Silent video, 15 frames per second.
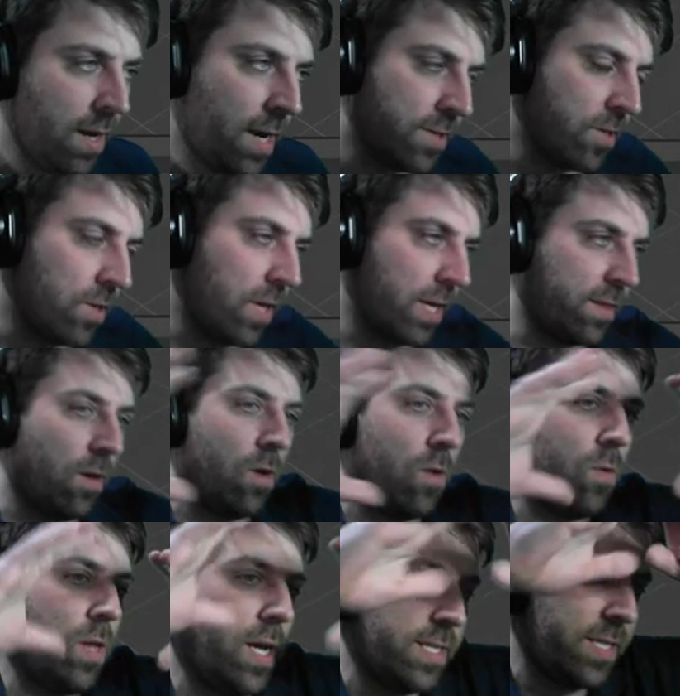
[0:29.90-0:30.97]
I do like the
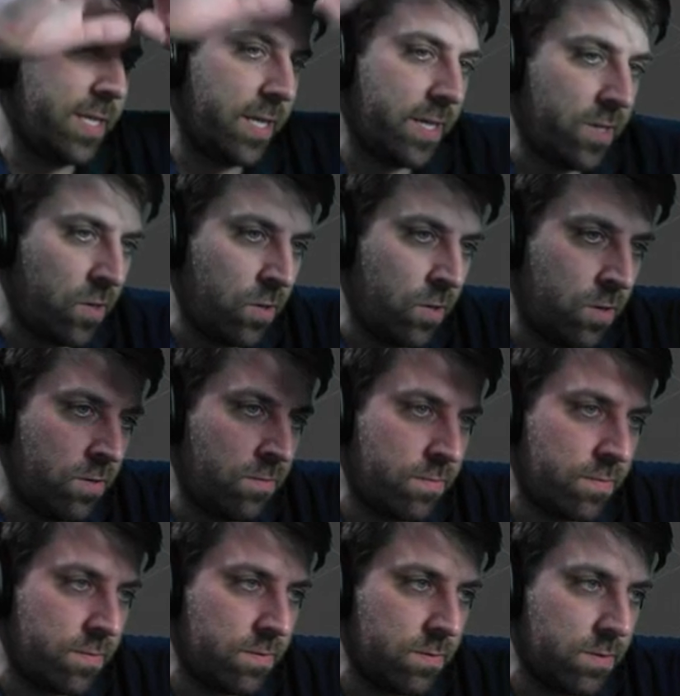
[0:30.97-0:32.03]
whole idea
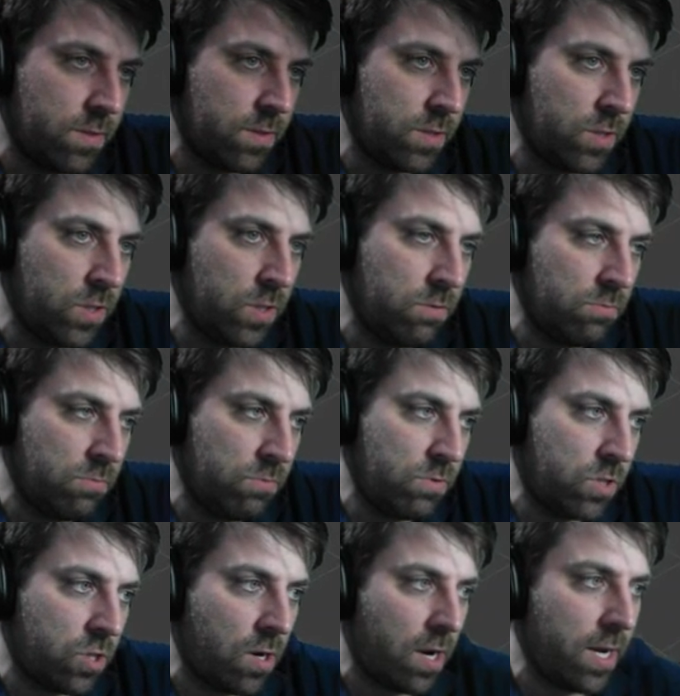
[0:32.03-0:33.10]
of
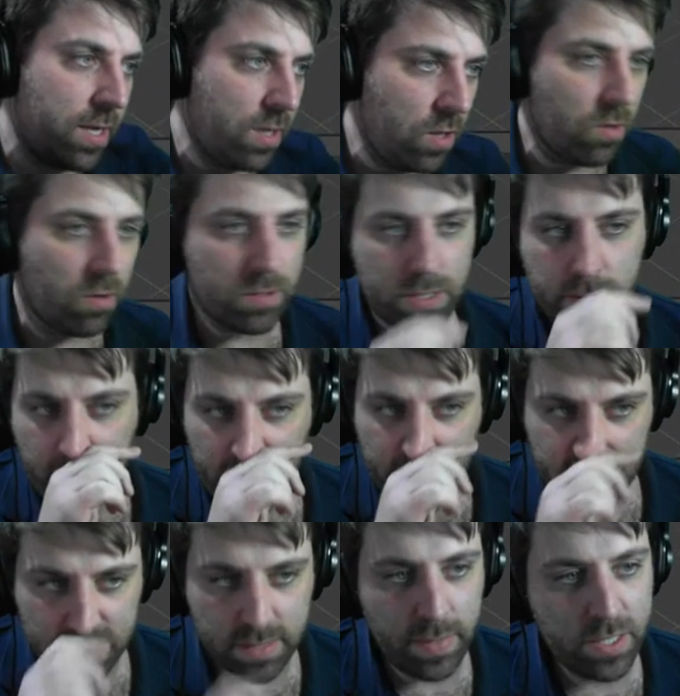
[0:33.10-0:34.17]
trying not to make
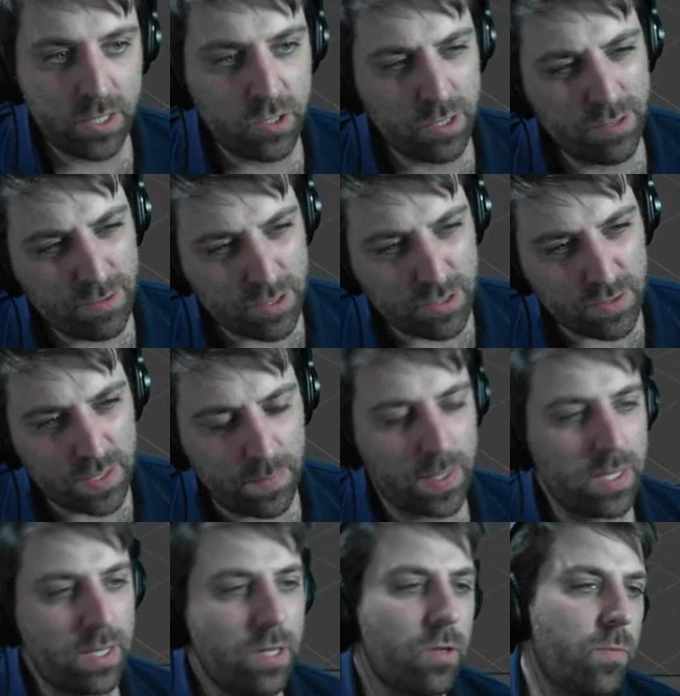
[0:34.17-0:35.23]
it symmetrical, do
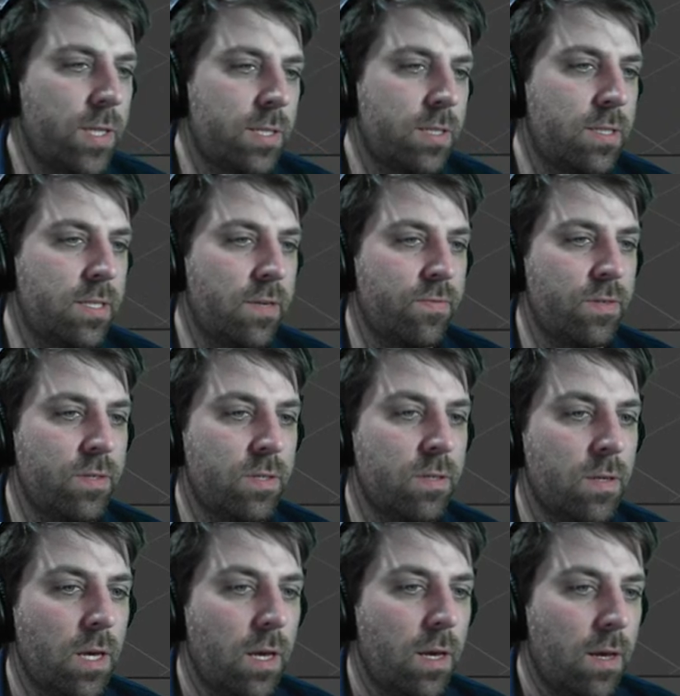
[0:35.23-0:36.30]
something a little bit different.
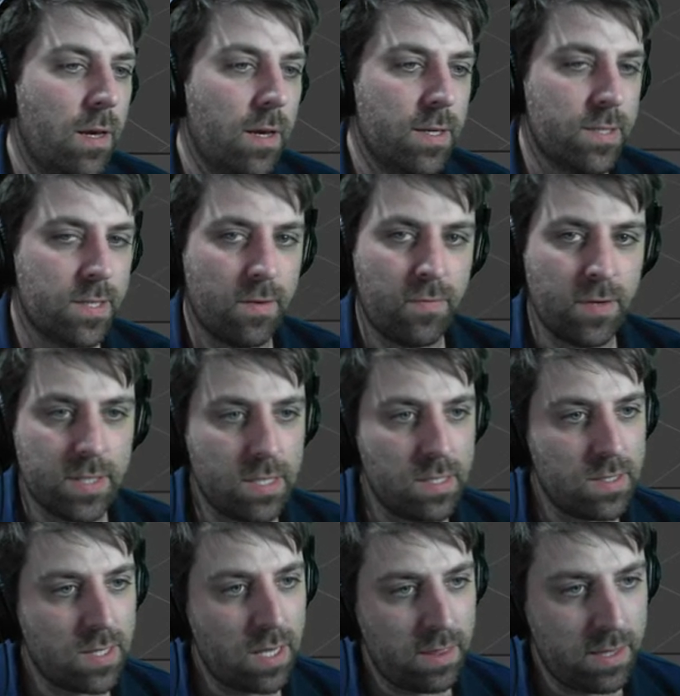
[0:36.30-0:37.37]
So for
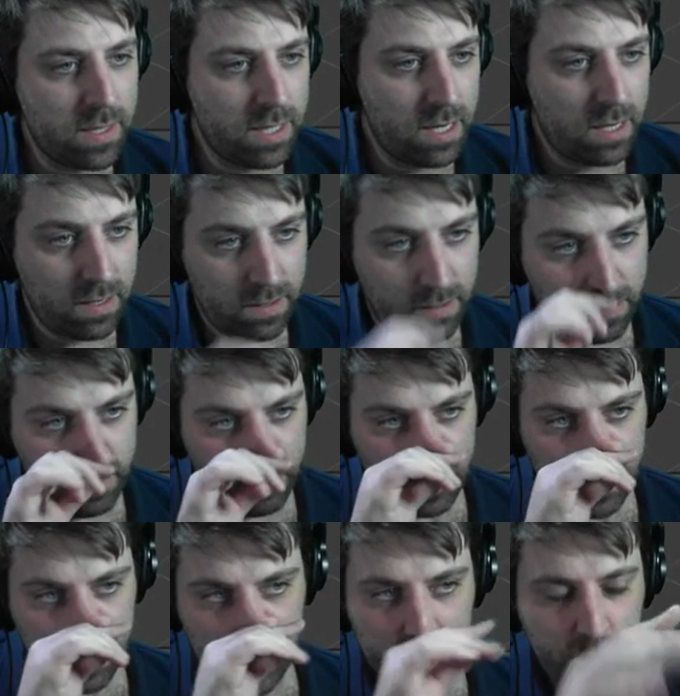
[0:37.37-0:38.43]
instance, the
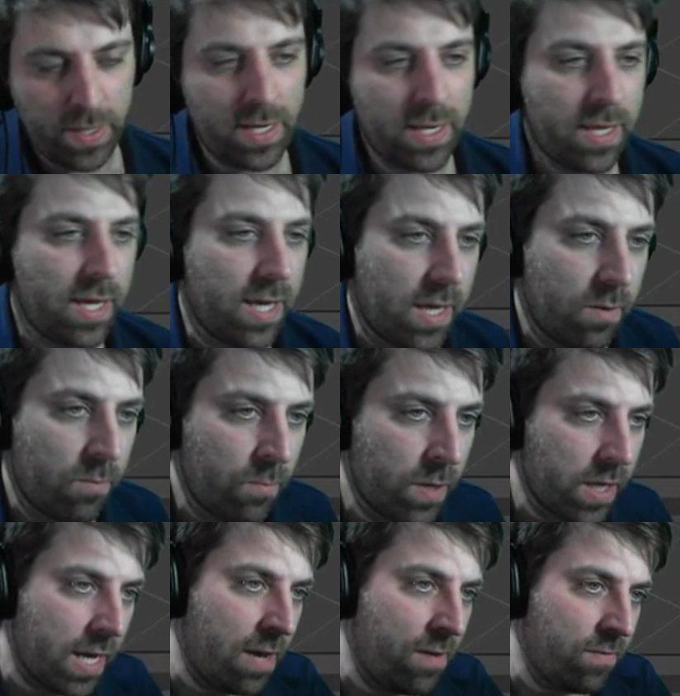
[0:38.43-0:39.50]
this bit here, we're
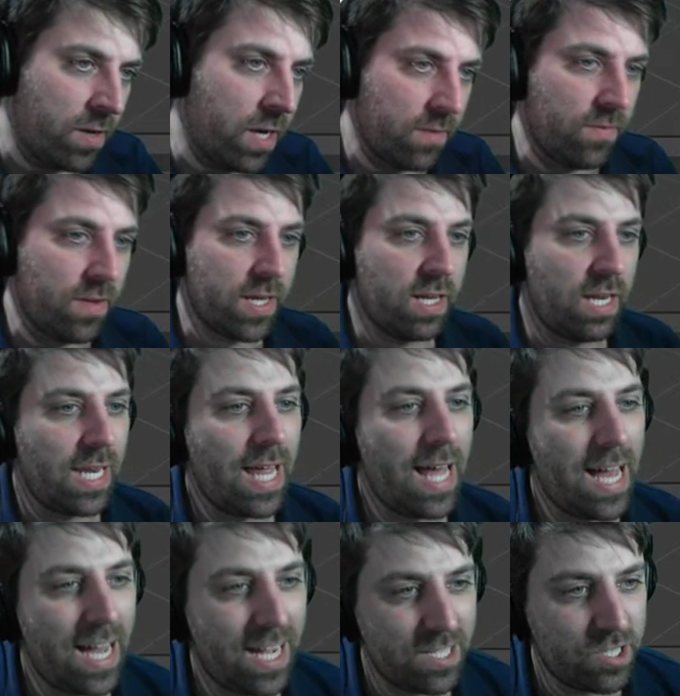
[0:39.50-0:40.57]
going to have kind of like a
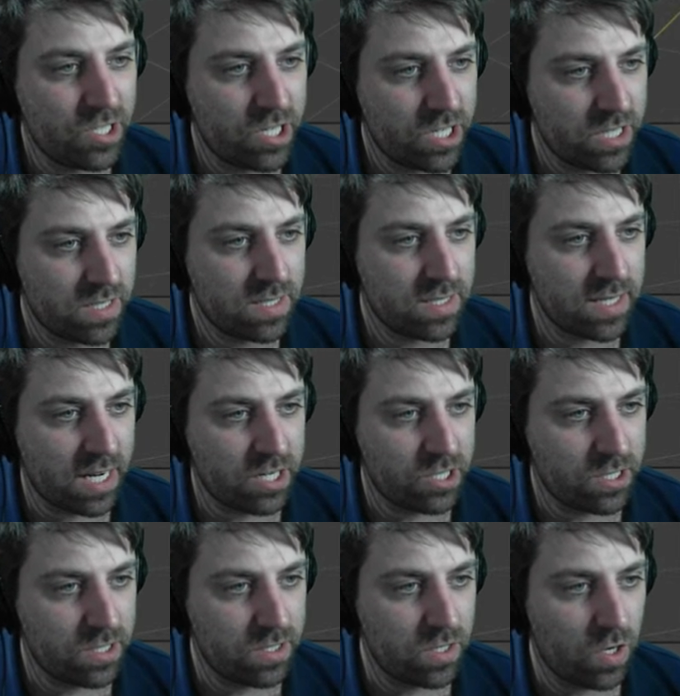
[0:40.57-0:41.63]
large
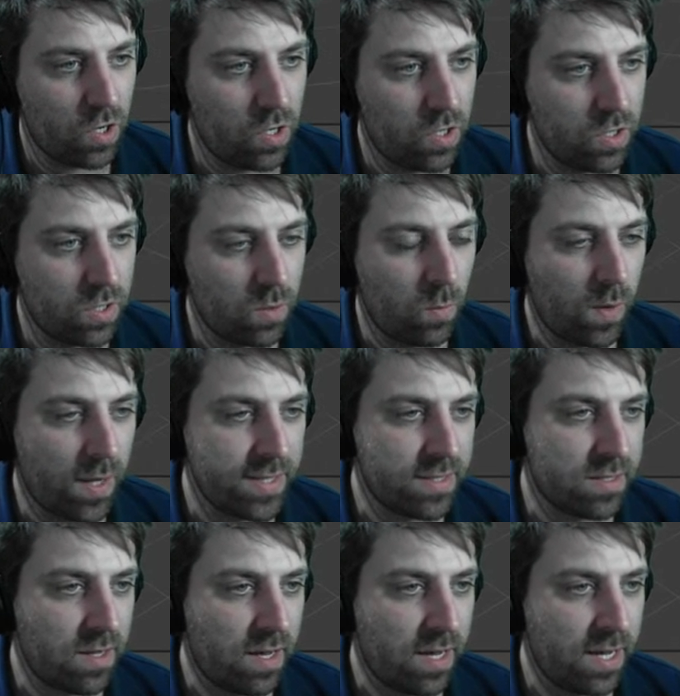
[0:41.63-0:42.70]
section on one
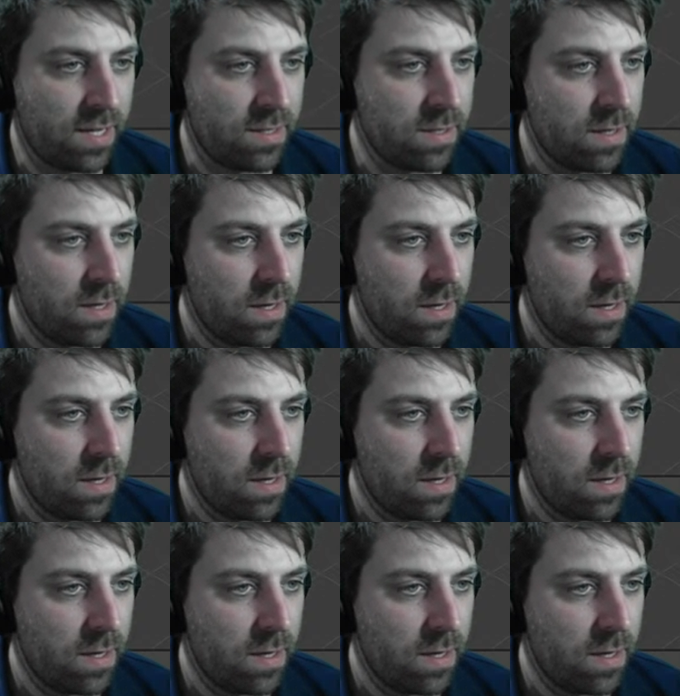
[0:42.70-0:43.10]
side.